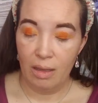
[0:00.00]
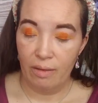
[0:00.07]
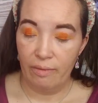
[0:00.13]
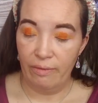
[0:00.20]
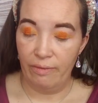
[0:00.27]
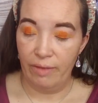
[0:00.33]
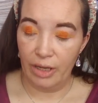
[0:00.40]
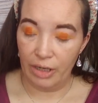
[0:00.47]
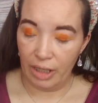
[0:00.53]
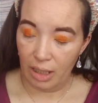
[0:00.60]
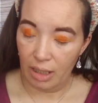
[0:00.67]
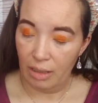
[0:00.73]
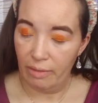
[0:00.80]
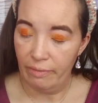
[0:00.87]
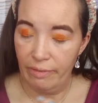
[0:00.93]

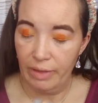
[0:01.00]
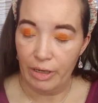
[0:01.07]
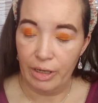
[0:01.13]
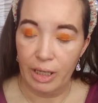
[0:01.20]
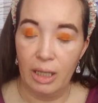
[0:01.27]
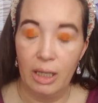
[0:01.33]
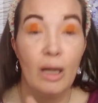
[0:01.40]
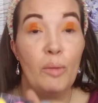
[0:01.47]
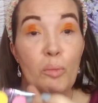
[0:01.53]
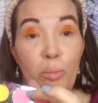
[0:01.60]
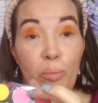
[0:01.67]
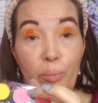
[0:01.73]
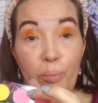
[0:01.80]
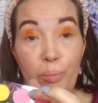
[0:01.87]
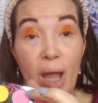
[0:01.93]
very, very...
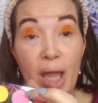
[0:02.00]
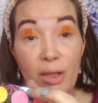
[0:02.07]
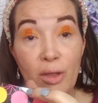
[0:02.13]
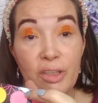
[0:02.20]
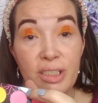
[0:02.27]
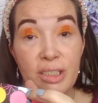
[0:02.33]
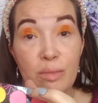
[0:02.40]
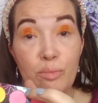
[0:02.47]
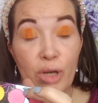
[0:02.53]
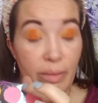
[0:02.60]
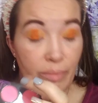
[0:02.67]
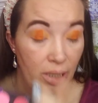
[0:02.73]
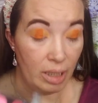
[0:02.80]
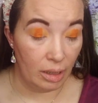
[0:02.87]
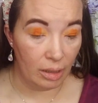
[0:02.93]
I know this is a bright
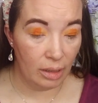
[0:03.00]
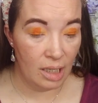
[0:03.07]
pink.